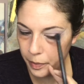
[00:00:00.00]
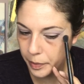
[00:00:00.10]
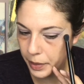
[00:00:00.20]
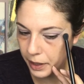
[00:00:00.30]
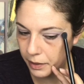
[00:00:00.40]

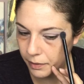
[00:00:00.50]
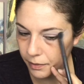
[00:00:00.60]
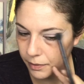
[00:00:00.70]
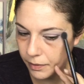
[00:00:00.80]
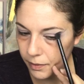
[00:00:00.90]
But
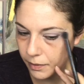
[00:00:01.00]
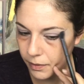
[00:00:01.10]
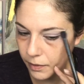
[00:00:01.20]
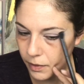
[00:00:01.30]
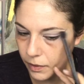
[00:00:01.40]

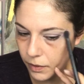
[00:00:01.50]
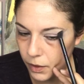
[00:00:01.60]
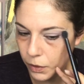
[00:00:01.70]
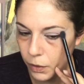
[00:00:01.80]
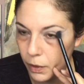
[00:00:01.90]

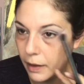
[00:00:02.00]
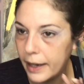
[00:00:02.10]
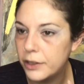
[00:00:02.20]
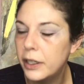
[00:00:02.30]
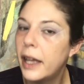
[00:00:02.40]
oh, well,
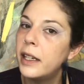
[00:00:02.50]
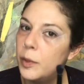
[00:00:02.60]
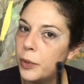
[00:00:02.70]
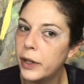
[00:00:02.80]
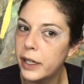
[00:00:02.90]
actually I need
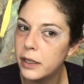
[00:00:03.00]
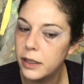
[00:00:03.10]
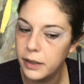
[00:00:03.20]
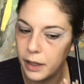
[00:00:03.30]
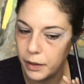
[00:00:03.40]
pricked,
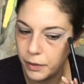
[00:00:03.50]
so